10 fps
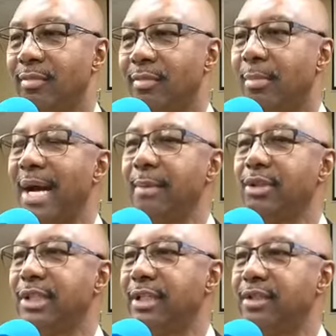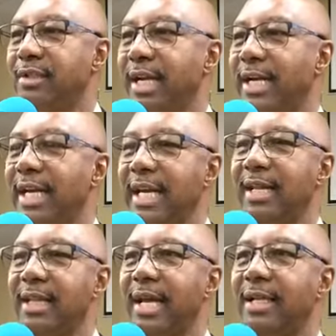The Bible teaches that he
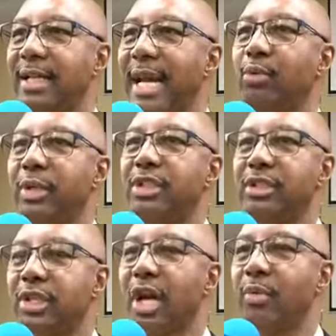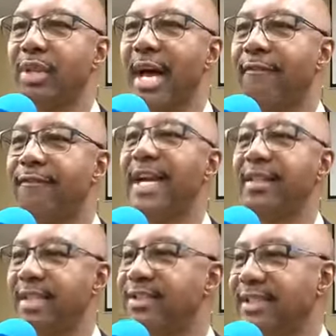that that which is done without
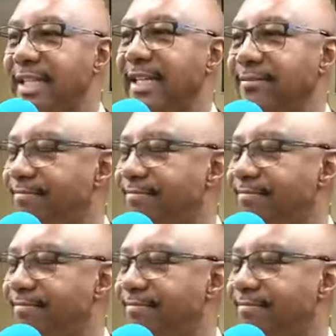faith is sin.